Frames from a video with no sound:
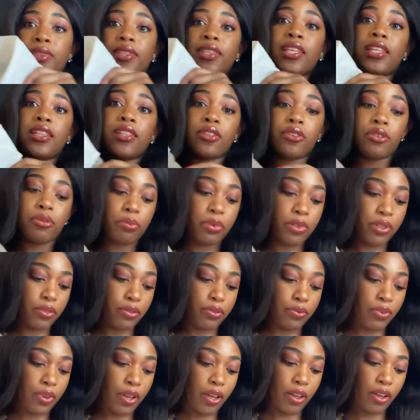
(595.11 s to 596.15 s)
the little bit
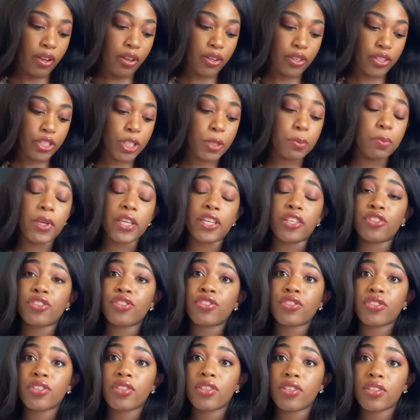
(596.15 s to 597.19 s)
of uh,
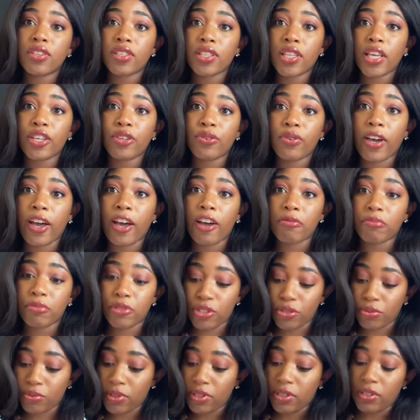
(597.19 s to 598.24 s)
space that you have
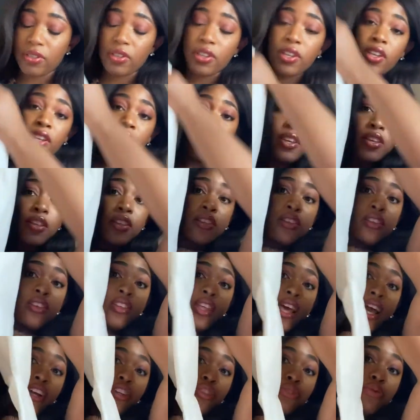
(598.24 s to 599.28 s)
between
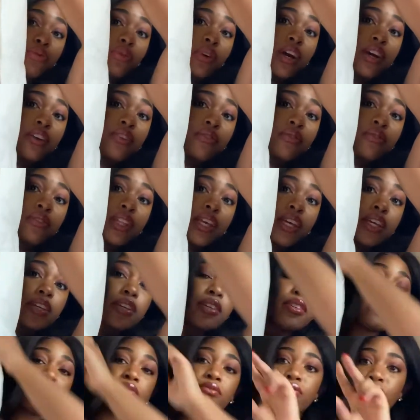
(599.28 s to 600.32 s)
the actual kind of like
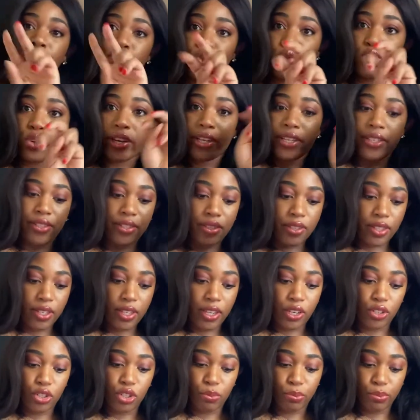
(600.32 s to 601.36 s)
dress
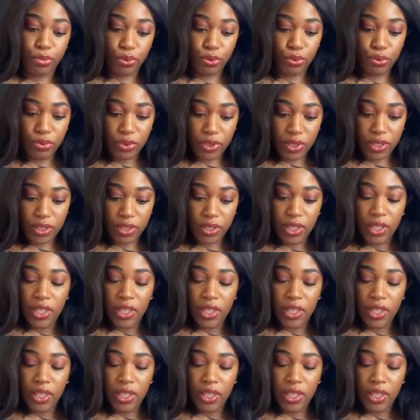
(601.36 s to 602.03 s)
and your boots